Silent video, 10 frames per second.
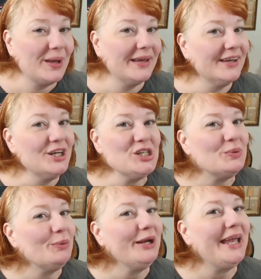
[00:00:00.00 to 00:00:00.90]
Here's
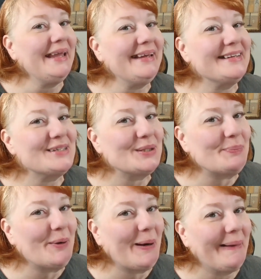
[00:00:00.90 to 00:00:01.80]
where we get into the
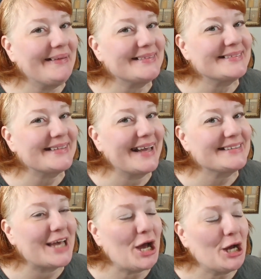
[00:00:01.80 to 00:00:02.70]
part
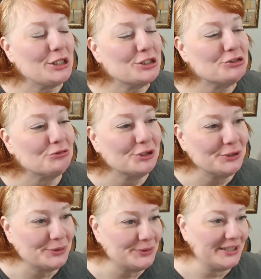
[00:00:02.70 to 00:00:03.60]
that's
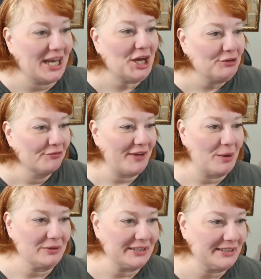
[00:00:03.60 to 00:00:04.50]
untrue and
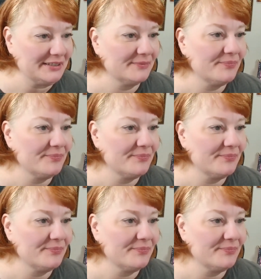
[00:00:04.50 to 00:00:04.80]
unfounded.